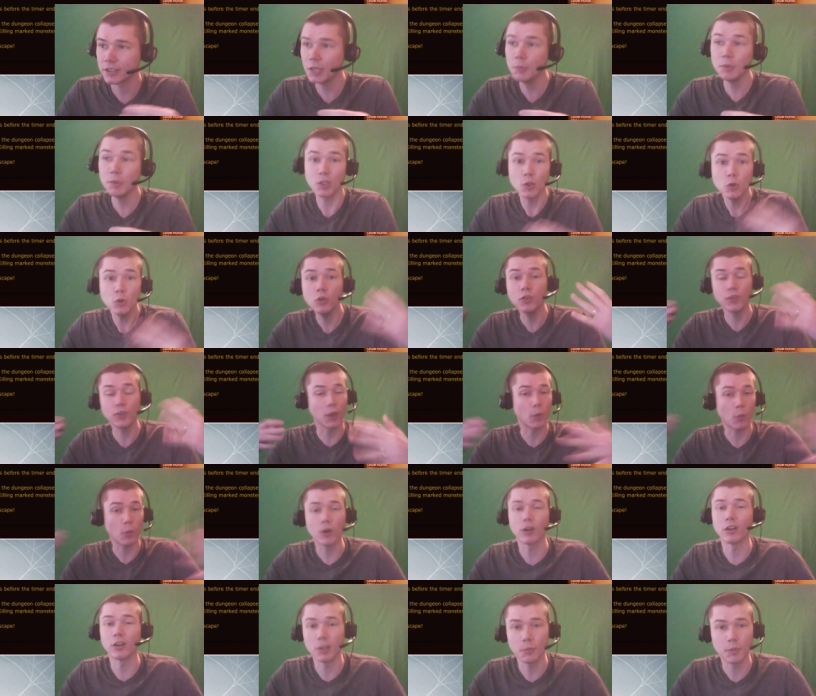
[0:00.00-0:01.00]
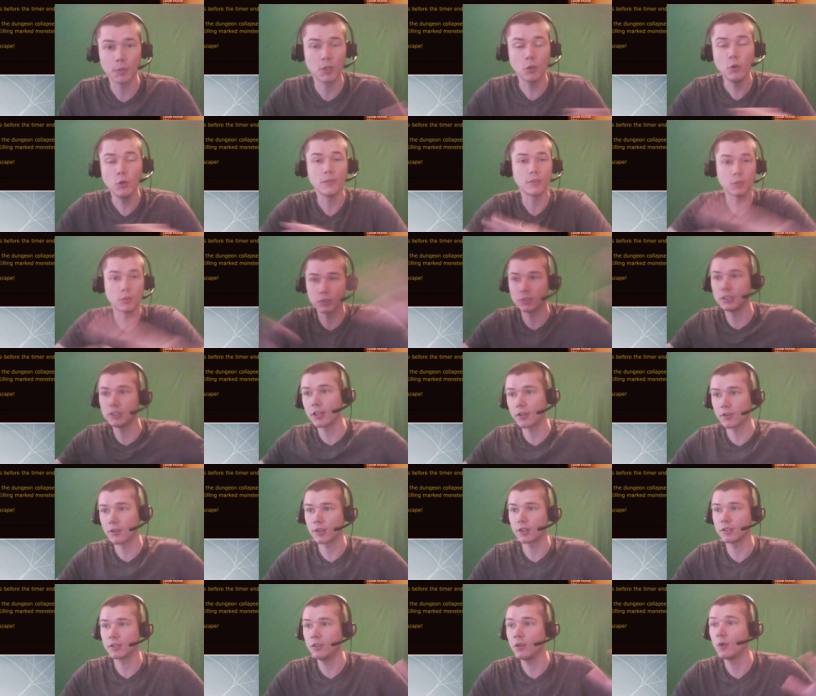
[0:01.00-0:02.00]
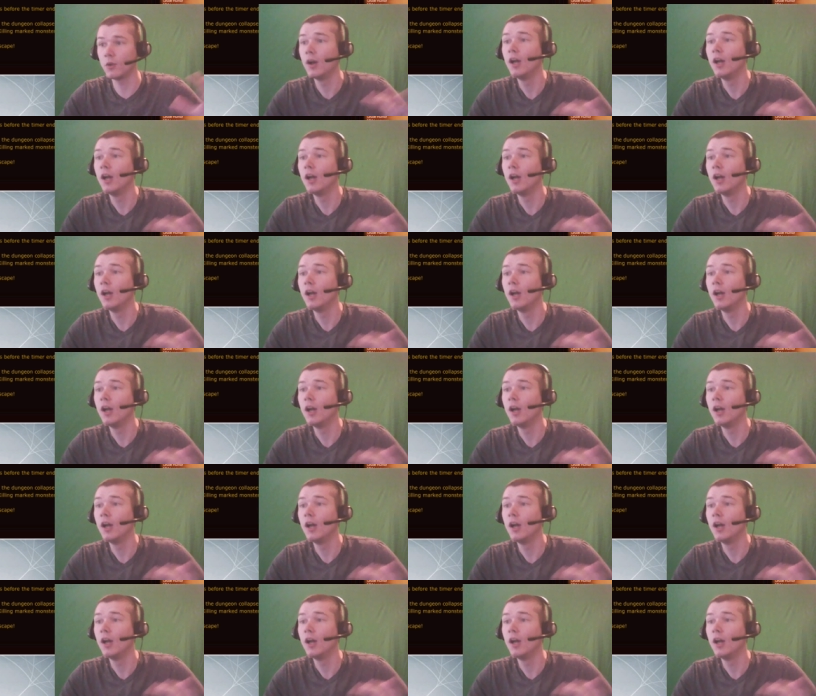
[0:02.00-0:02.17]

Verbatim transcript: It'd be cool if they weren't. It'd be cool if it was another thing too.